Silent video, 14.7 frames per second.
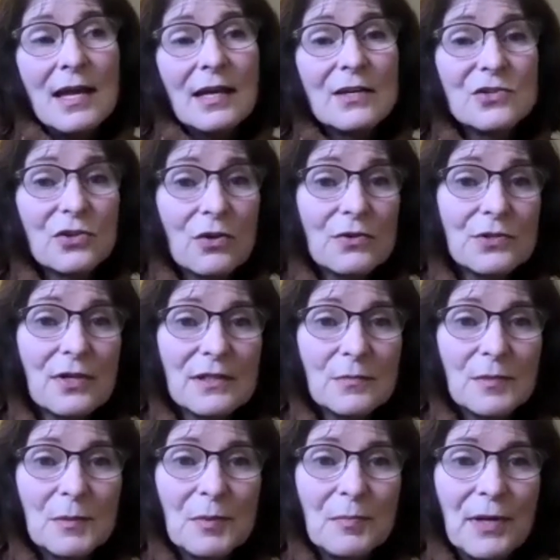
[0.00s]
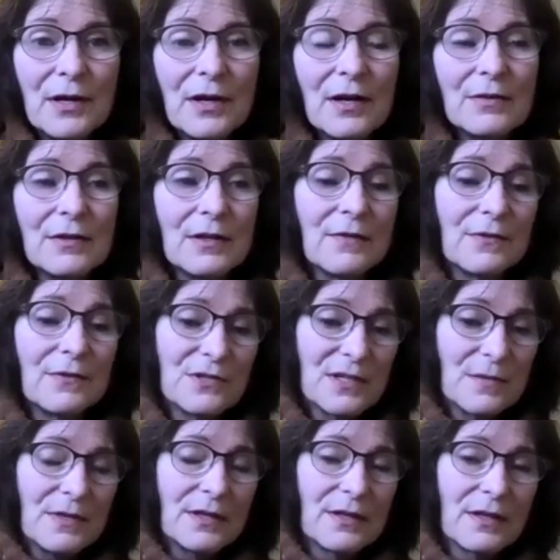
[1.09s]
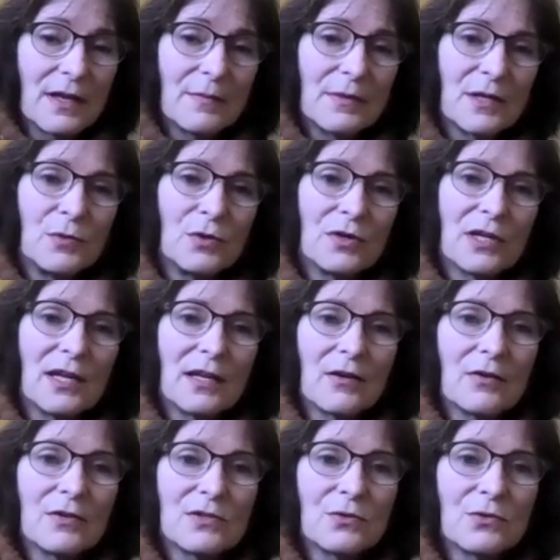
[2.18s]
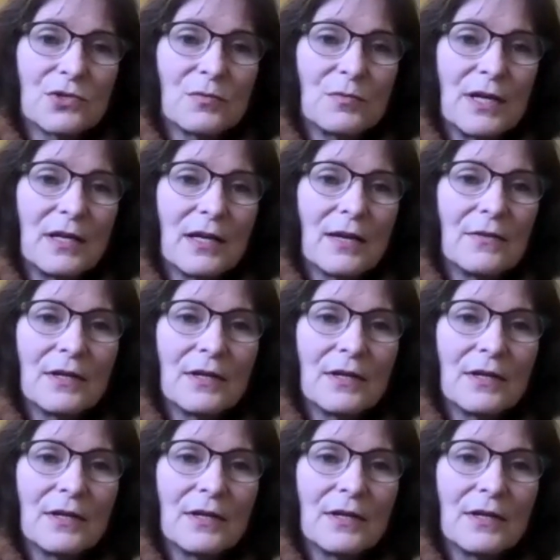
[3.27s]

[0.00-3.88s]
because you also have to be prepared that if there's something that I'm communicating on social media,